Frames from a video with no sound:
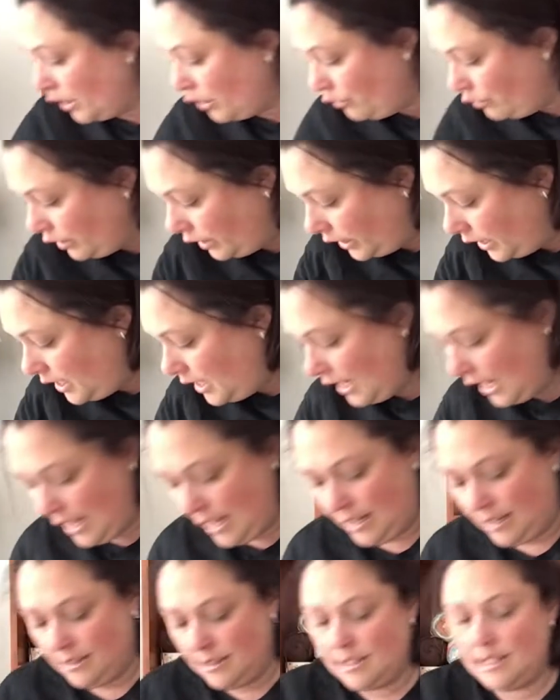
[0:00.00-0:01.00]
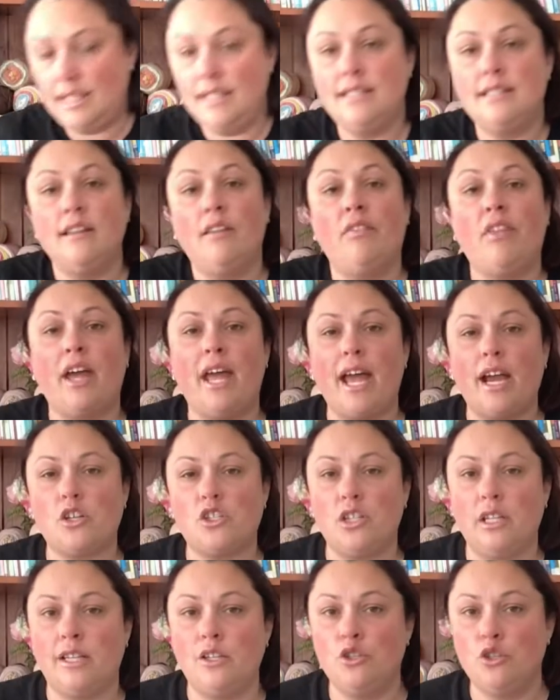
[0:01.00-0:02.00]
acrylic yarns is that they
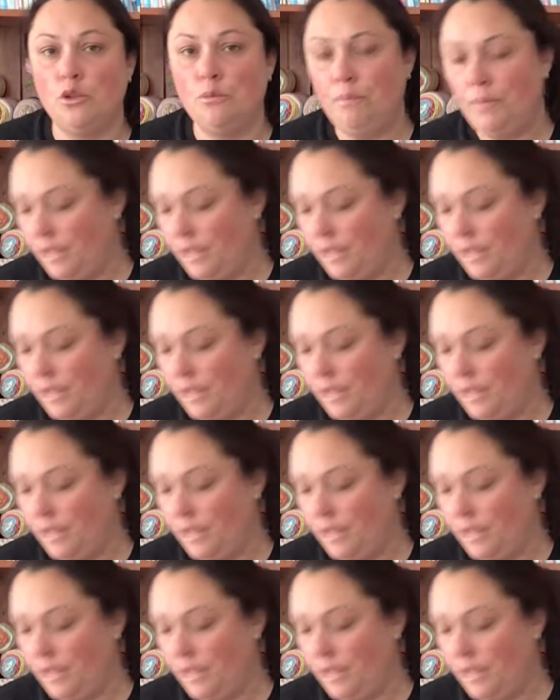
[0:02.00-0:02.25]
actually do